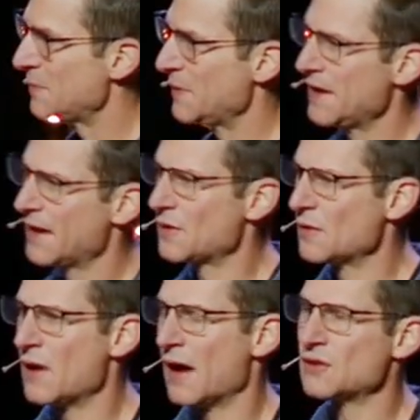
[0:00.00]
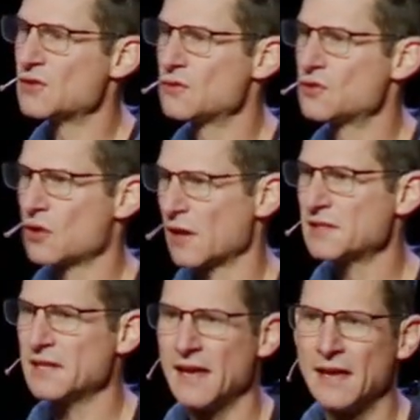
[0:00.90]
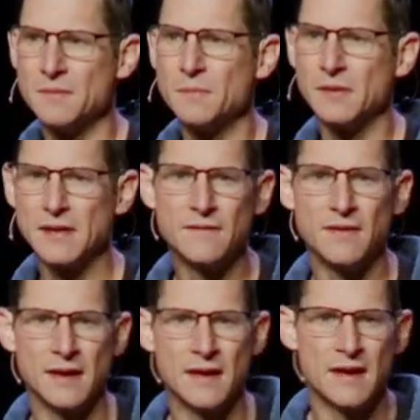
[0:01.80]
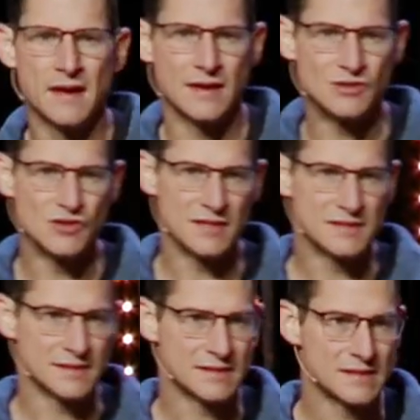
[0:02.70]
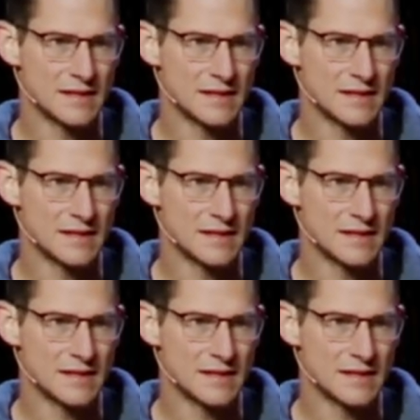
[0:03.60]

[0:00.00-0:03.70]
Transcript: but yet they're not trusting and believing in Jesus.